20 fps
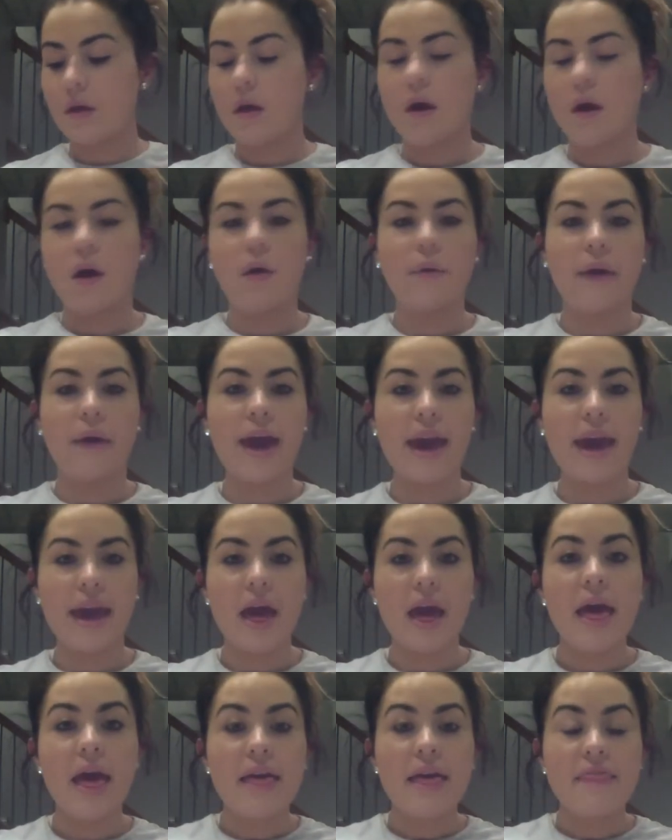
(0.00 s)
Okay,
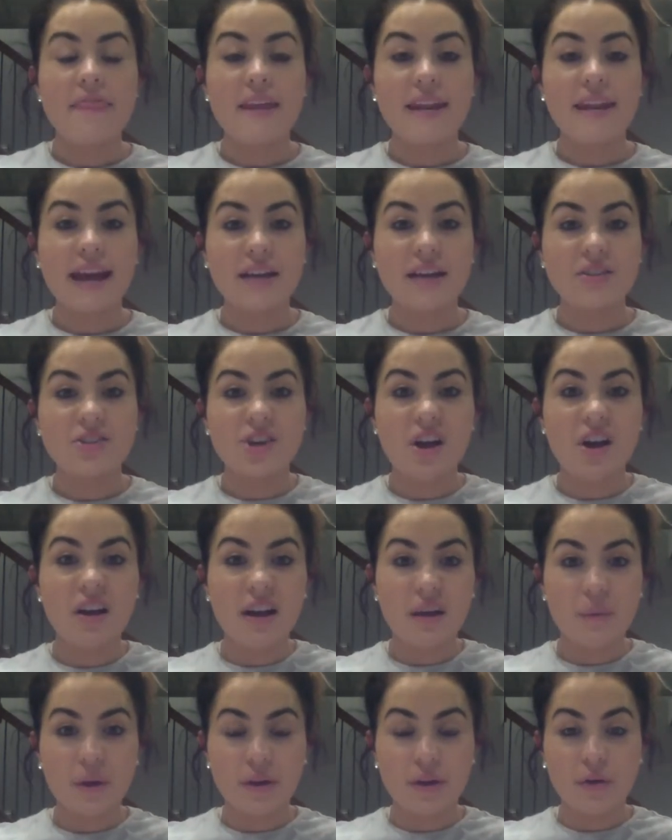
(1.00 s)
the next card
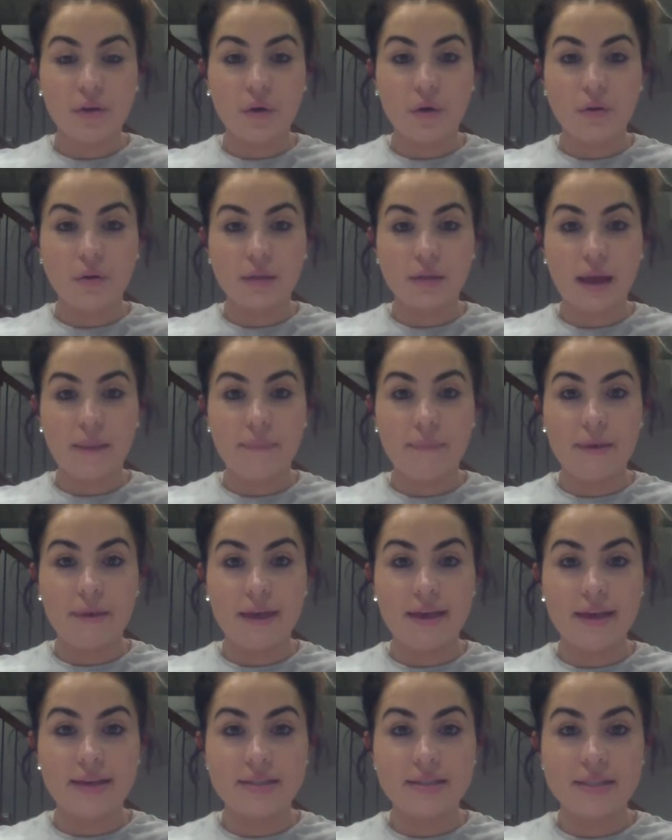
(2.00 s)
I want you to hold up
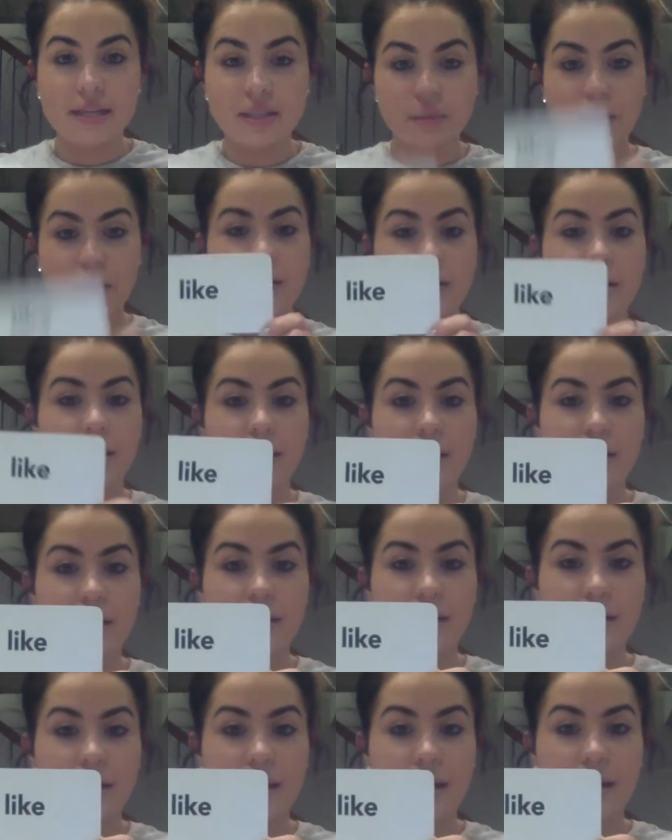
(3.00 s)
is this one.
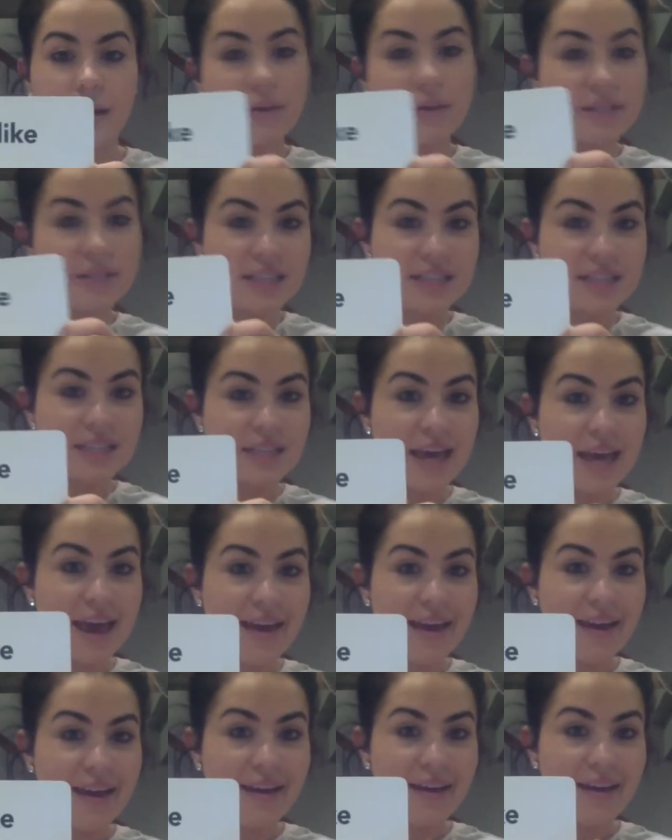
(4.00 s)
And what does this
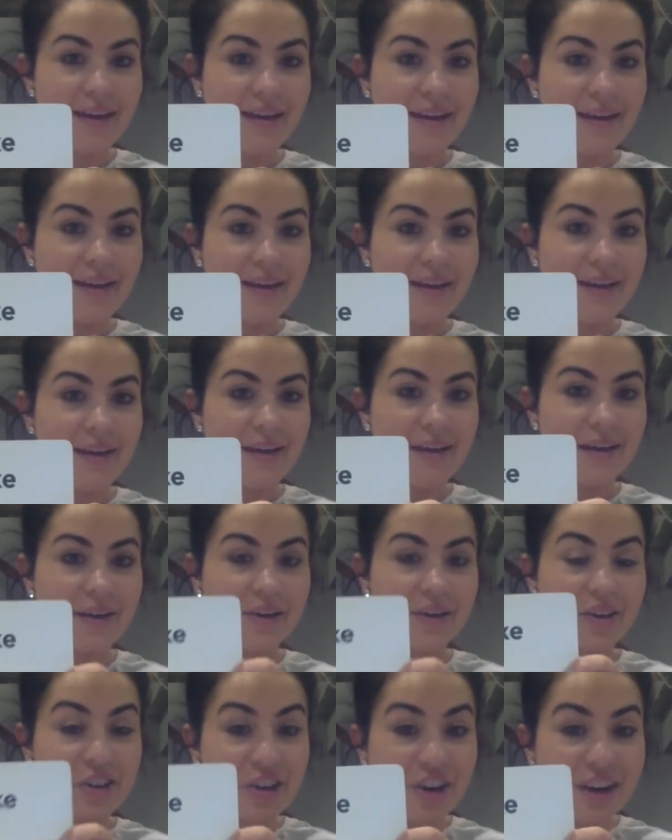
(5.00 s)
say?
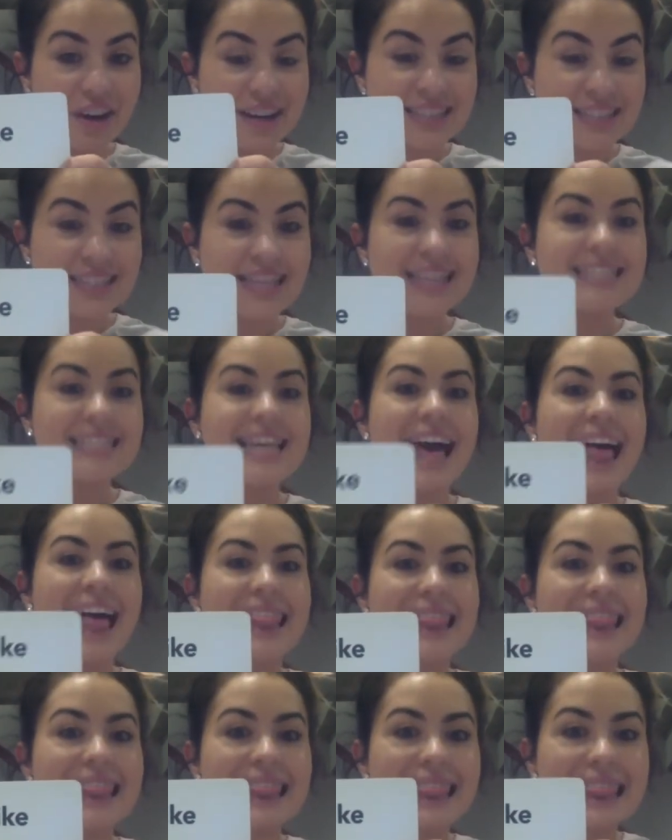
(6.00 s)
Good, it says
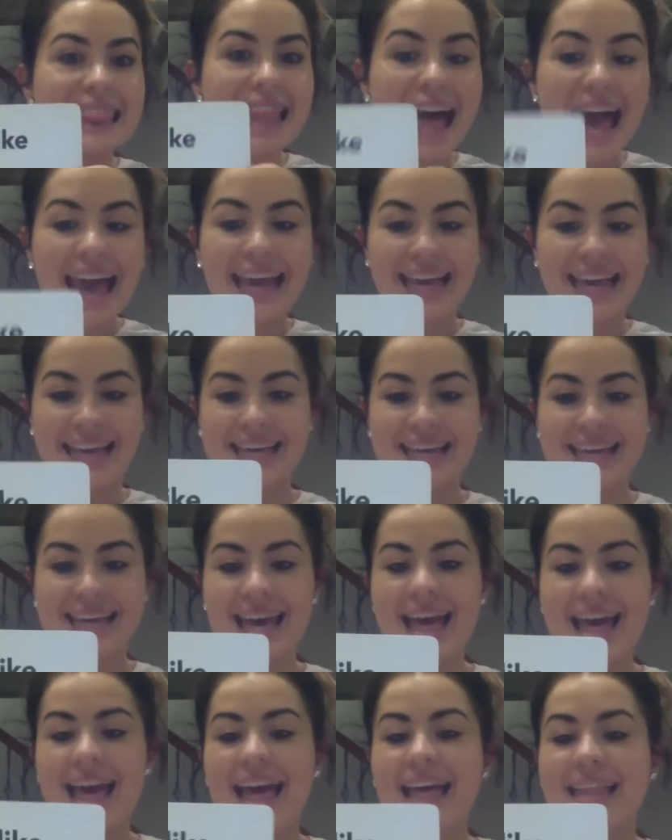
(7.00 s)
like.
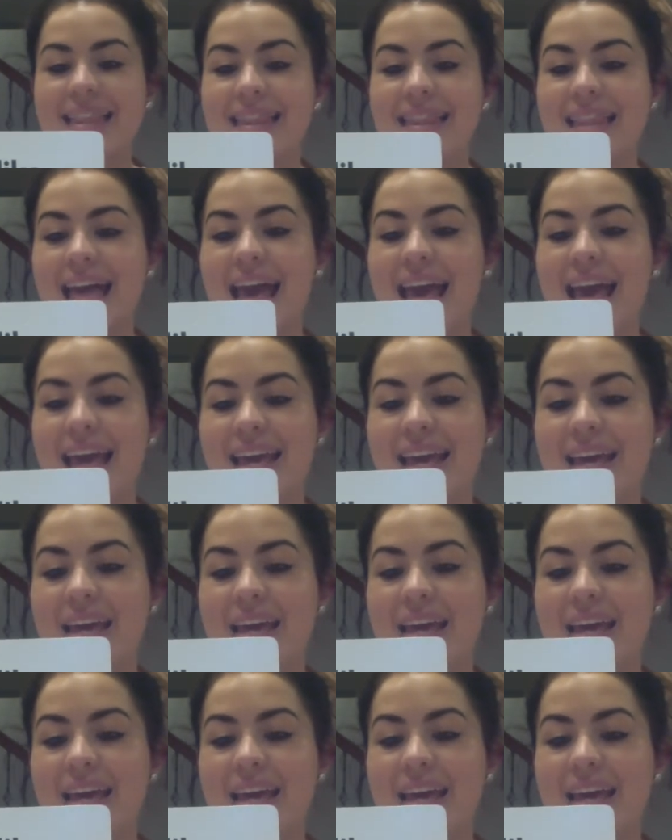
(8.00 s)
Like.